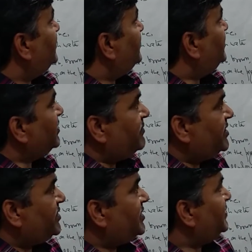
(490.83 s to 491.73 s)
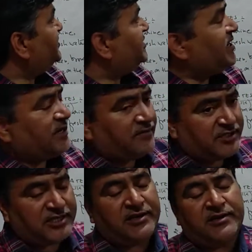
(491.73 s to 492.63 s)
the method of cell
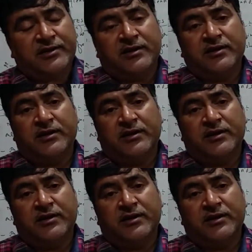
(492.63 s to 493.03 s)
division,